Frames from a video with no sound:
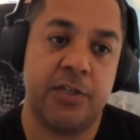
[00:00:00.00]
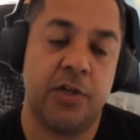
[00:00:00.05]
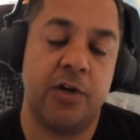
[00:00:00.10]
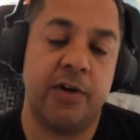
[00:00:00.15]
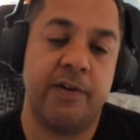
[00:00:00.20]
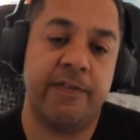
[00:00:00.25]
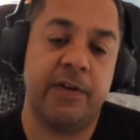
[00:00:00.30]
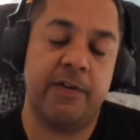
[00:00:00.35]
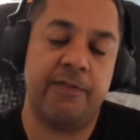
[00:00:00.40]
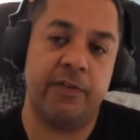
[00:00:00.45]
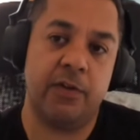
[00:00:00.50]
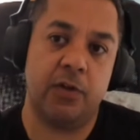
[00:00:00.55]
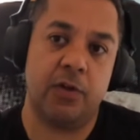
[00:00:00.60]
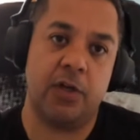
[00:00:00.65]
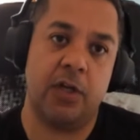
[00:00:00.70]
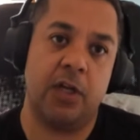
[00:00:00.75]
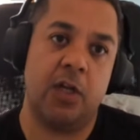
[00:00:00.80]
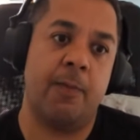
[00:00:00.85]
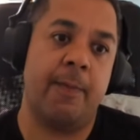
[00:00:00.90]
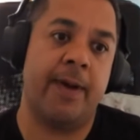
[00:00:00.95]
So if you
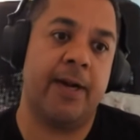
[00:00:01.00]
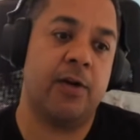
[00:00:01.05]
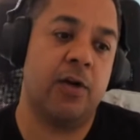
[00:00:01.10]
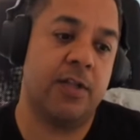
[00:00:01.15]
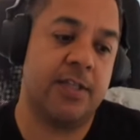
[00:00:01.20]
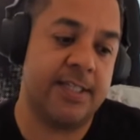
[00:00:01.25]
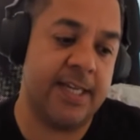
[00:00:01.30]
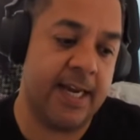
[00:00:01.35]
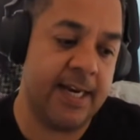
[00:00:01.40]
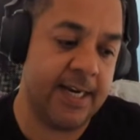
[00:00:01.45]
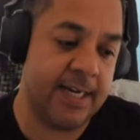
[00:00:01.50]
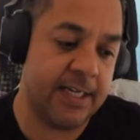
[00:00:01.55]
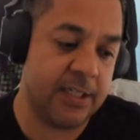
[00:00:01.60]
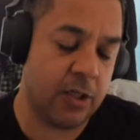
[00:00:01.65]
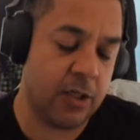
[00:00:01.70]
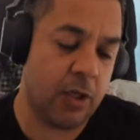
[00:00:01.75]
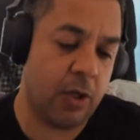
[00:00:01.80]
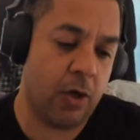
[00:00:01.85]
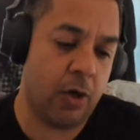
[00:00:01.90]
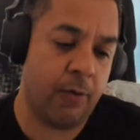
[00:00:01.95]
look at a lot of my content,
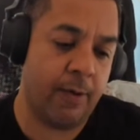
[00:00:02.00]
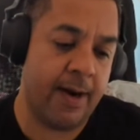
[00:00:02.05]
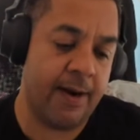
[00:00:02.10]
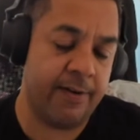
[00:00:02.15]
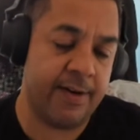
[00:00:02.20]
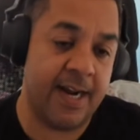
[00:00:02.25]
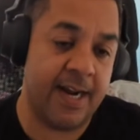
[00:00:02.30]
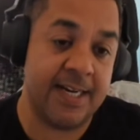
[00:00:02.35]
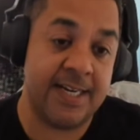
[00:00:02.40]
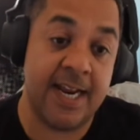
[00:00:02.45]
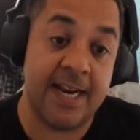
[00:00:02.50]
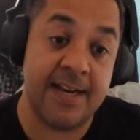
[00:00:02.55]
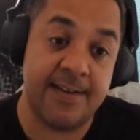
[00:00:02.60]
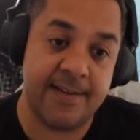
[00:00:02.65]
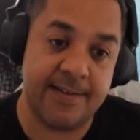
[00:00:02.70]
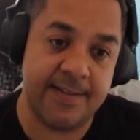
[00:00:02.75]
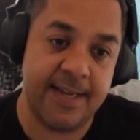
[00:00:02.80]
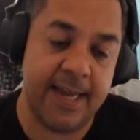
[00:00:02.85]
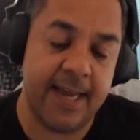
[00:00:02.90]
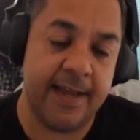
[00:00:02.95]
it's a lot around
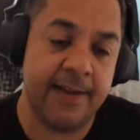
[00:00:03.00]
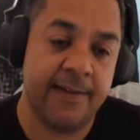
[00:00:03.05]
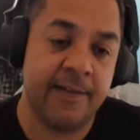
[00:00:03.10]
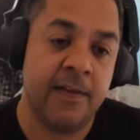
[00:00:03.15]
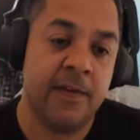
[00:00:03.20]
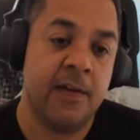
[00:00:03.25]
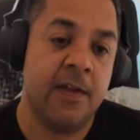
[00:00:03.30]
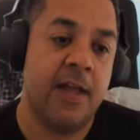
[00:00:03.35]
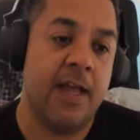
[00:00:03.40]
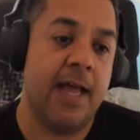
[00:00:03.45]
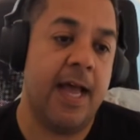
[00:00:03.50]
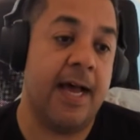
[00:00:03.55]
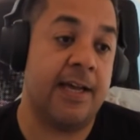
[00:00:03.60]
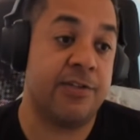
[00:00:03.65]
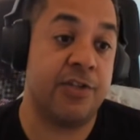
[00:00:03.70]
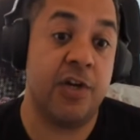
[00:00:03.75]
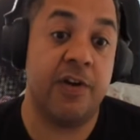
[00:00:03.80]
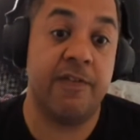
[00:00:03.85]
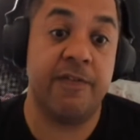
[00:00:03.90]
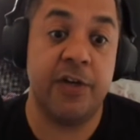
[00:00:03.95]
identity,
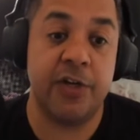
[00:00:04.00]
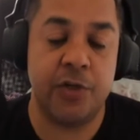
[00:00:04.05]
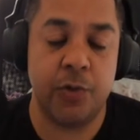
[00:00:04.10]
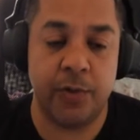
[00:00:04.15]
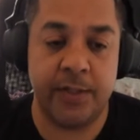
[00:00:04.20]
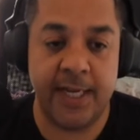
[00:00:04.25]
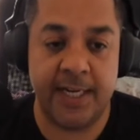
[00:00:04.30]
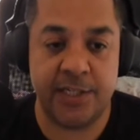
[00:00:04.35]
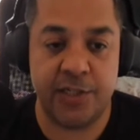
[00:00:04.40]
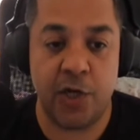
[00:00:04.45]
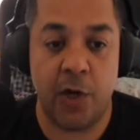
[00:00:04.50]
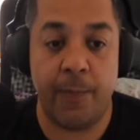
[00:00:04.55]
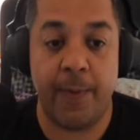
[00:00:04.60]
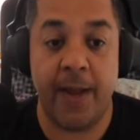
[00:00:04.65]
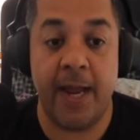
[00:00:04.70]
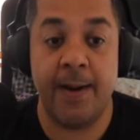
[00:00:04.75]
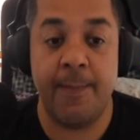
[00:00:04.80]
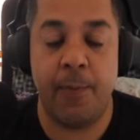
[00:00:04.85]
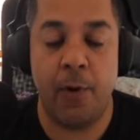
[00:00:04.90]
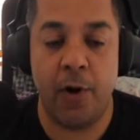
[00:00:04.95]
Azure Virtual
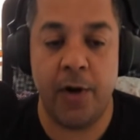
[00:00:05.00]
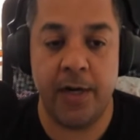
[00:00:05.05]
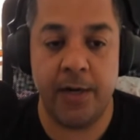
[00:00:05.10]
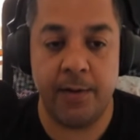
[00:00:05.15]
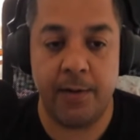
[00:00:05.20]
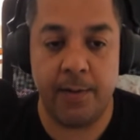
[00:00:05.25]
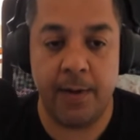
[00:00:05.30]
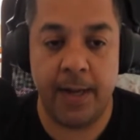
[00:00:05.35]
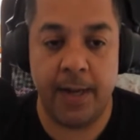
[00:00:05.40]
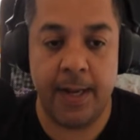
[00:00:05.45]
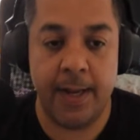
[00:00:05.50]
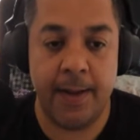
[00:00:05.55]
Desktop, Endpoint